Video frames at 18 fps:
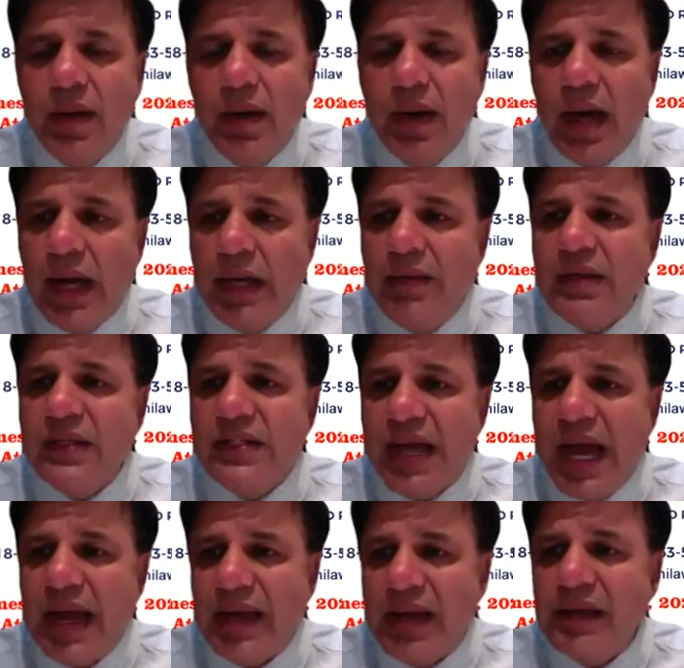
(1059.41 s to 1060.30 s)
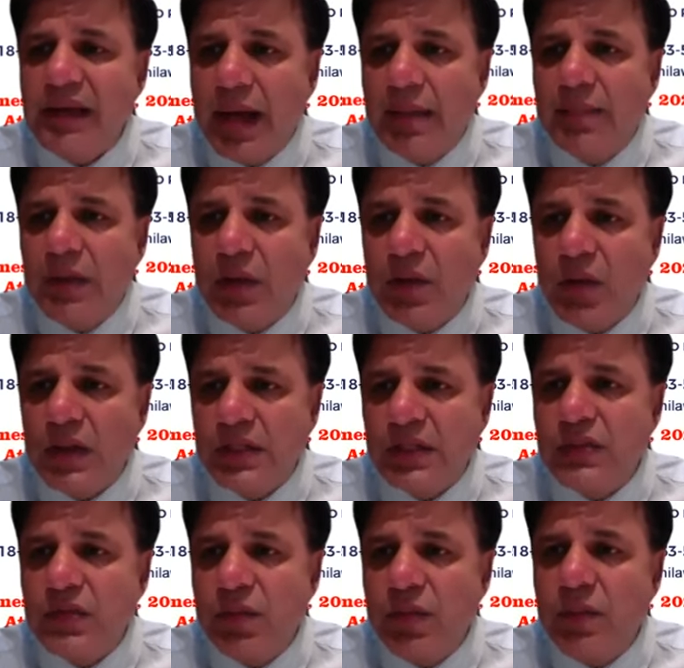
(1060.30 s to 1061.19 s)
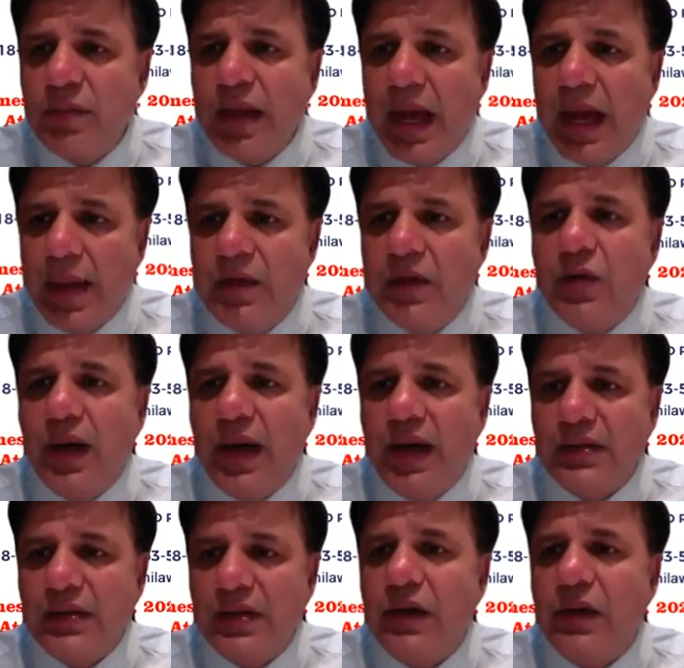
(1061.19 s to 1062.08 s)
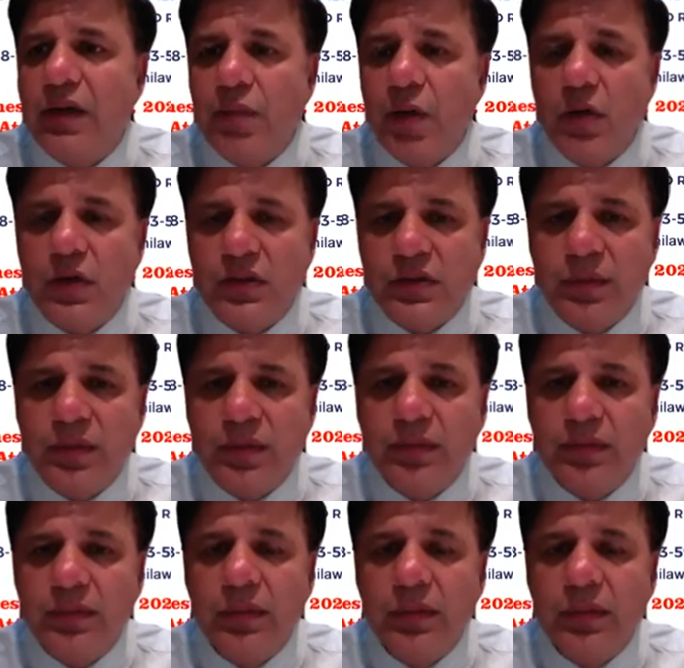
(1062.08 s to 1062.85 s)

and even Jack can type the question, so we'll be happy to answer it if possible.